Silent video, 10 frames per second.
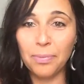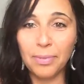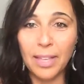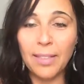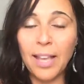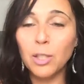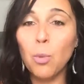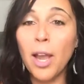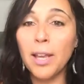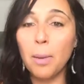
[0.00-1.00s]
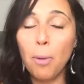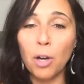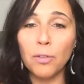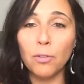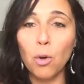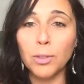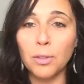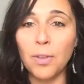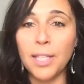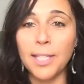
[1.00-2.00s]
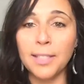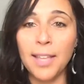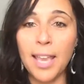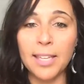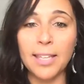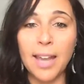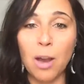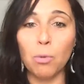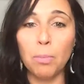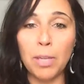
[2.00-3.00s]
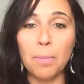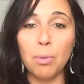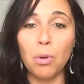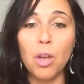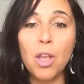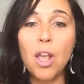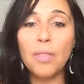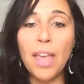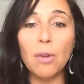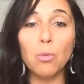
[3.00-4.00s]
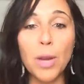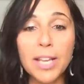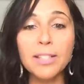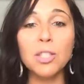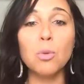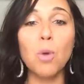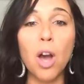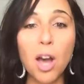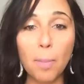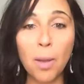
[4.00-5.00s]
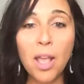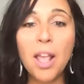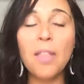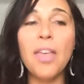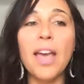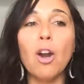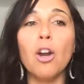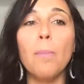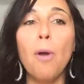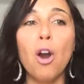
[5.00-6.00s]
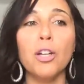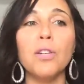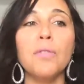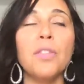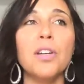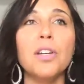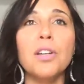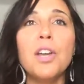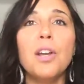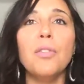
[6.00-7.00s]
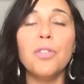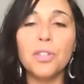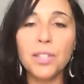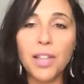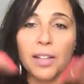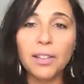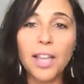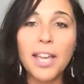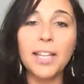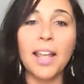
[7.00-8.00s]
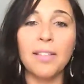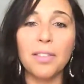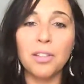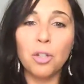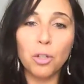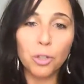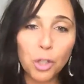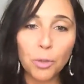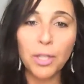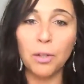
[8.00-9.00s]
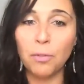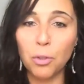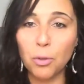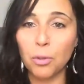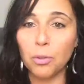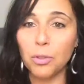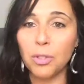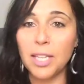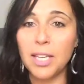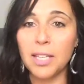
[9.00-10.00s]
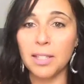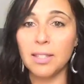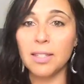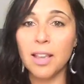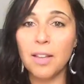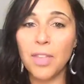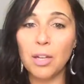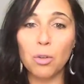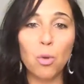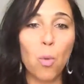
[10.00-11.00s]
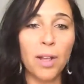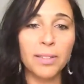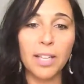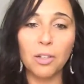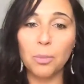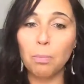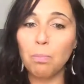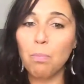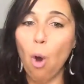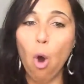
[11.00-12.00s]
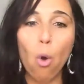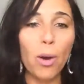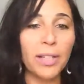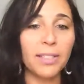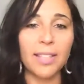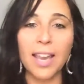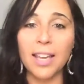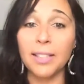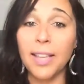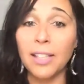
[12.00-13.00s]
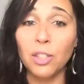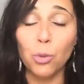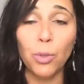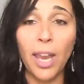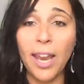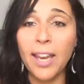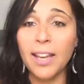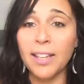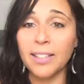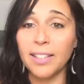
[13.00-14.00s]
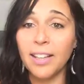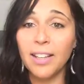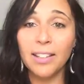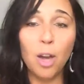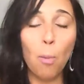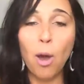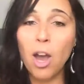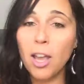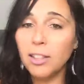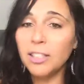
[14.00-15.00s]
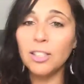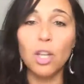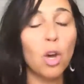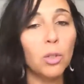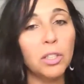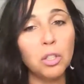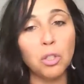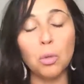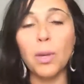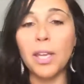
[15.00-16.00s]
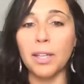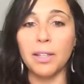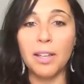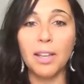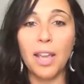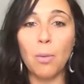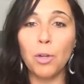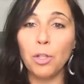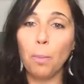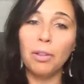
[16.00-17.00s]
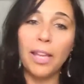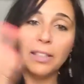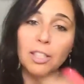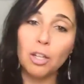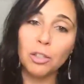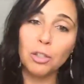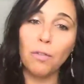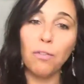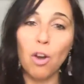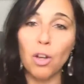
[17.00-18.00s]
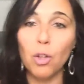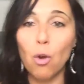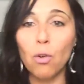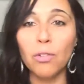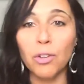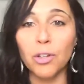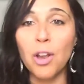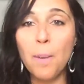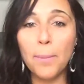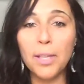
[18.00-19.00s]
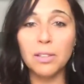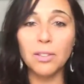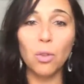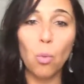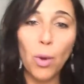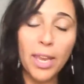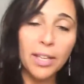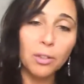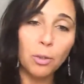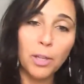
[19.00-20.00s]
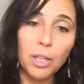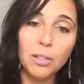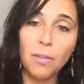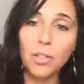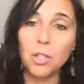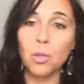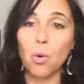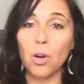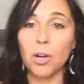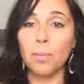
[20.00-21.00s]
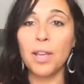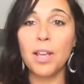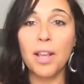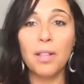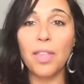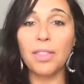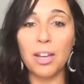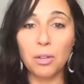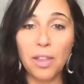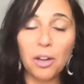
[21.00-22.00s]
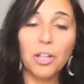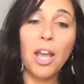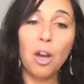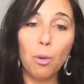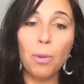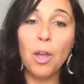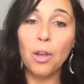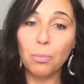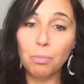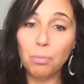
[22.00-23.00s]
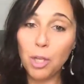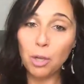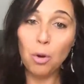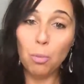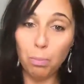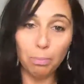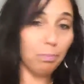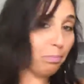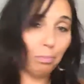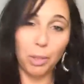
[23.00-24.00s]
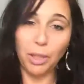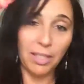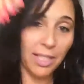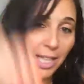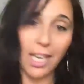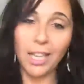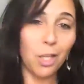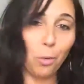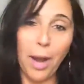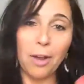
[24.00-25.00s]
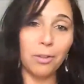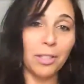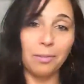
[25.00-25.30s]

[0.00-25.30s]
And that's why a part of cultivating is hanging out with people that raise you up, that are a part of the sunlight and the nurturing of your seeds, that are the ones that are always saying, yes, you can. Come on, let's go, let's do it. And when your plant starts to fall over because of the wind or because of a storm, that they're there to help, put the stick in the ground and